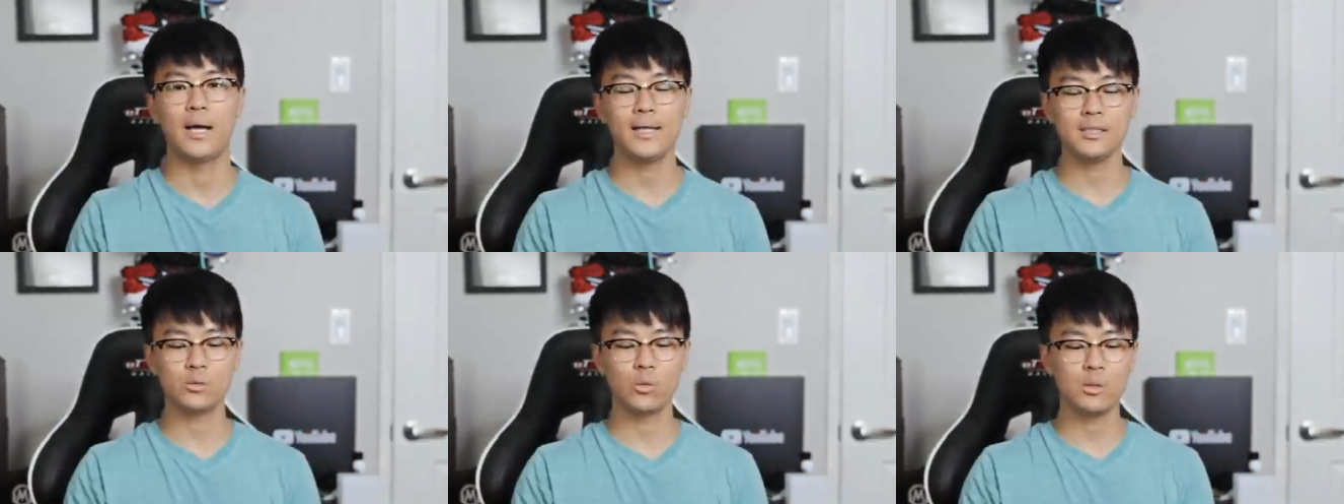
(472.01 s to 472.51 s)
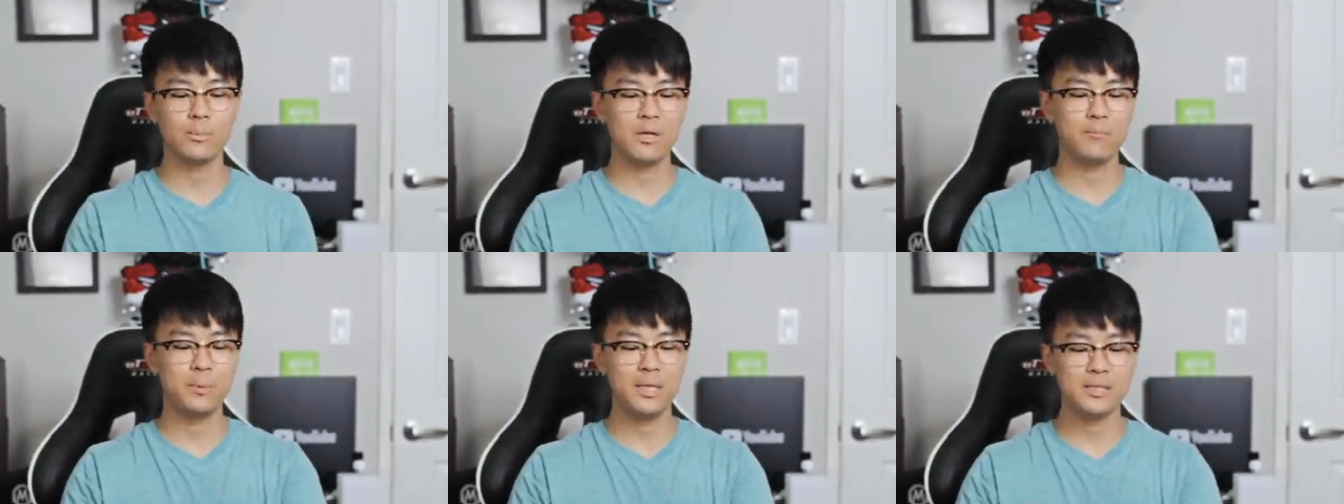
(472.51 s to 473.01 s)
I guess one of
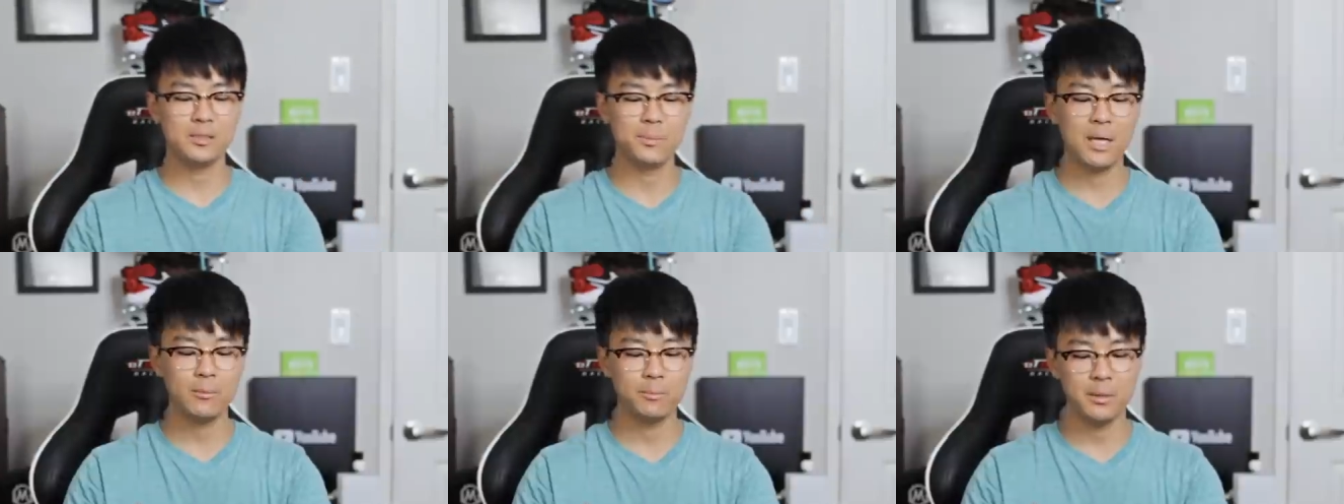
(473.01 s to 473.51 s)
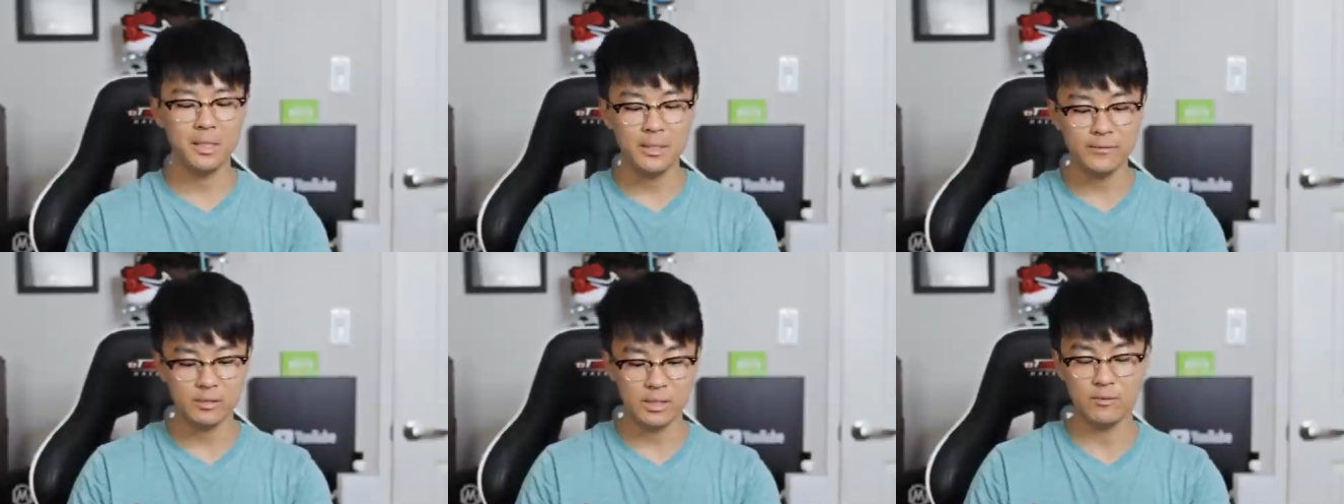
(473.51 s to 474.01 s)
my biggest pet
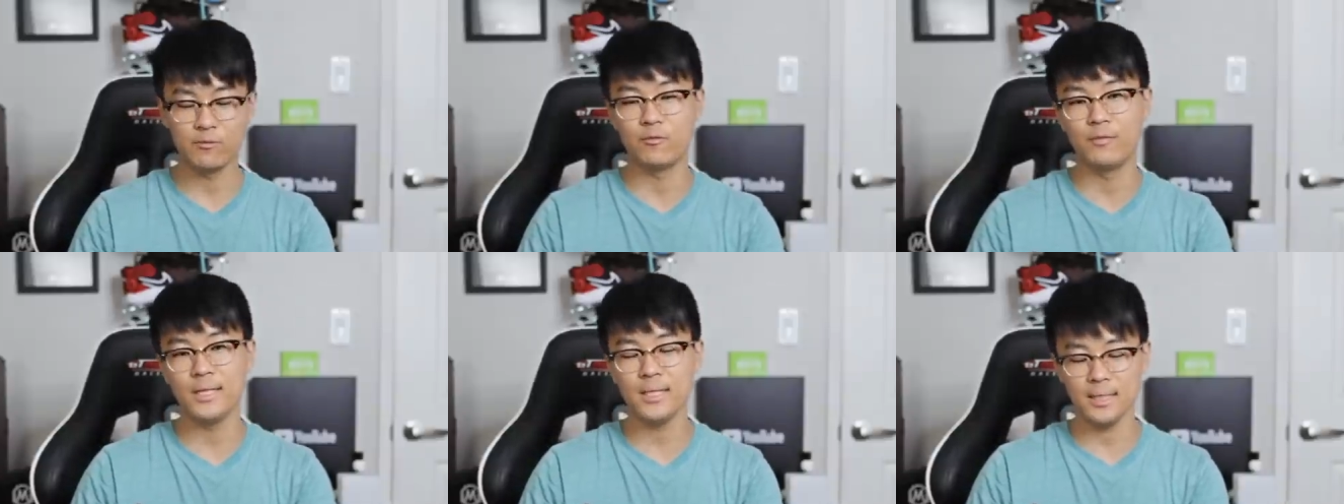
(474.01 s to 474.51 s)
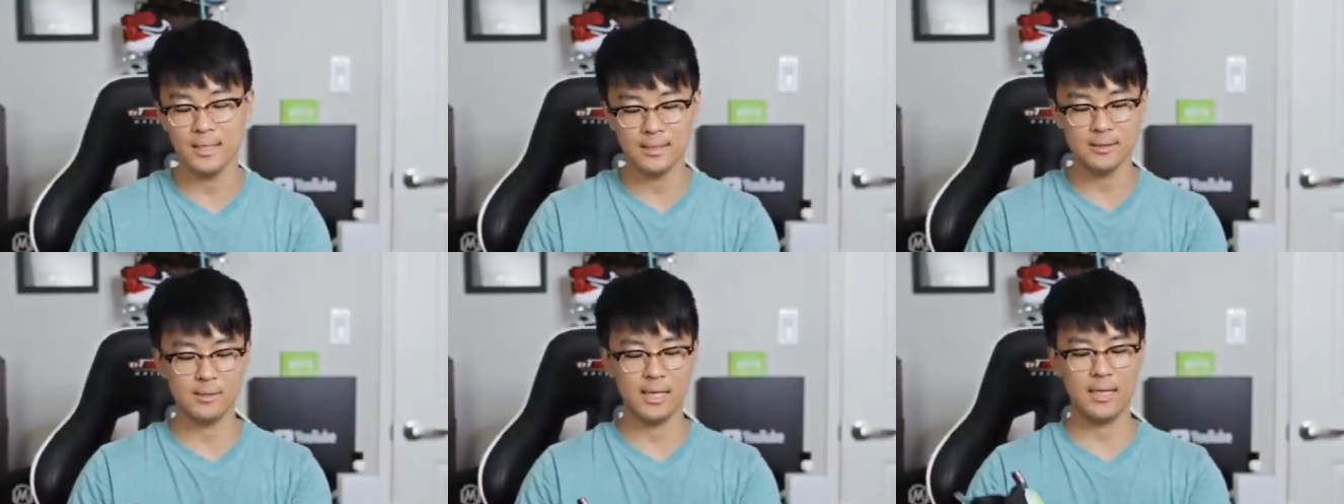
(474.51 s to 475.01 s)
peeves in fit
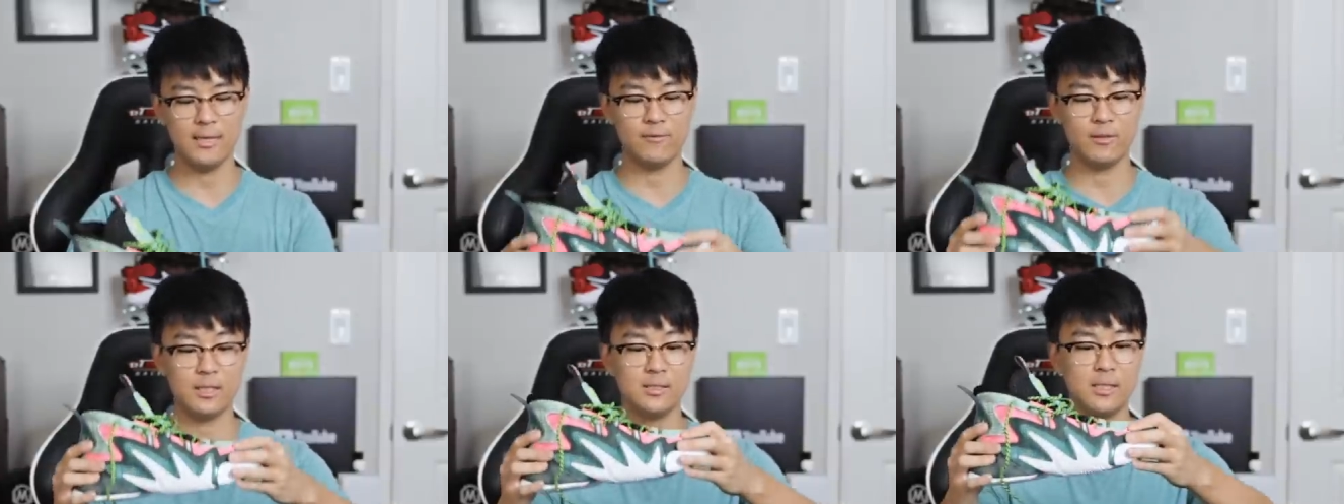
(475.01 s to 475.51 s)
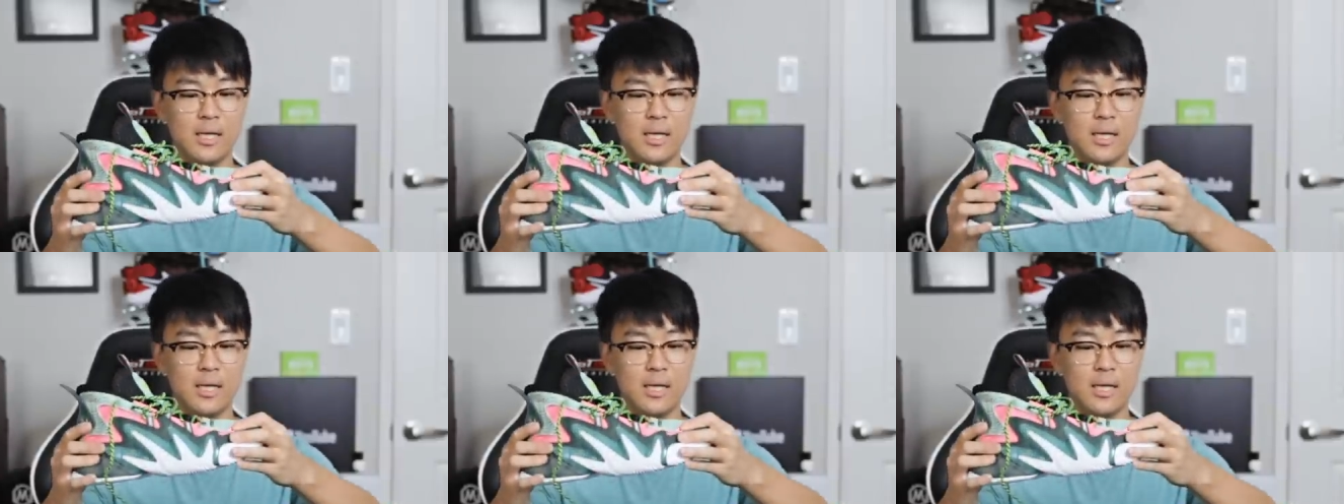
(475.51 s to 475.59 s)
is that if there's